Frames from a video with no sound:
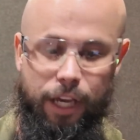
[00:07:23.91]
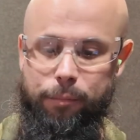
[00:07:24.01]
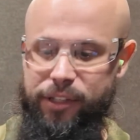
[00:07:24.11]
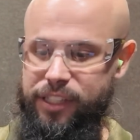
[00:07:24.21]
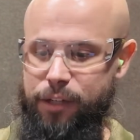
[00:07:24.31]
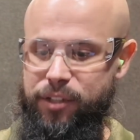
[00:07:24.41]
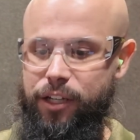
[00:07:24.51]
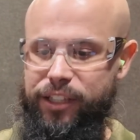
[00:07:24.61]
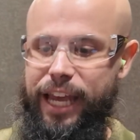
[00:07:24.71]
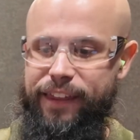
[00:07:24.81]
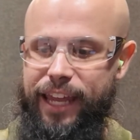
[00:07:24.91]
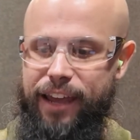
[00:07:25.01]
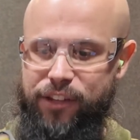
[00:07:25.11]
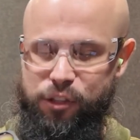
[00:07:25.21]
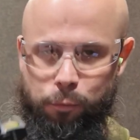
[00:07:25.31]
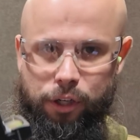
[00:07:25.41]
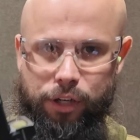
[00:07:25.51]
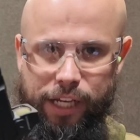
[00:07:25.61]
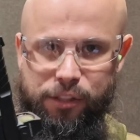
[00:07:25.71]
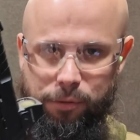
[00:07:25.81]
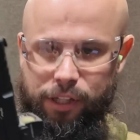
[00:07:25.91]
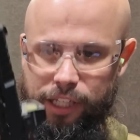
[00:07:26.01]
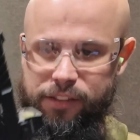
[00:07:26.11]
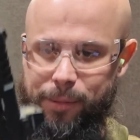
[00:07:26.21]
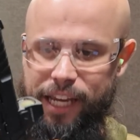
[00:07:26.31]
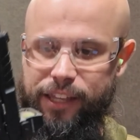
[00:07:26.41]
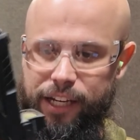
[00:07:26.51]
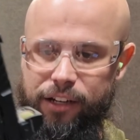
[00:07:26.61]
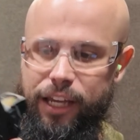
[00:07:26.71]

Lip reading: Yep, the same deal. Yeah, they have this real nice release back there.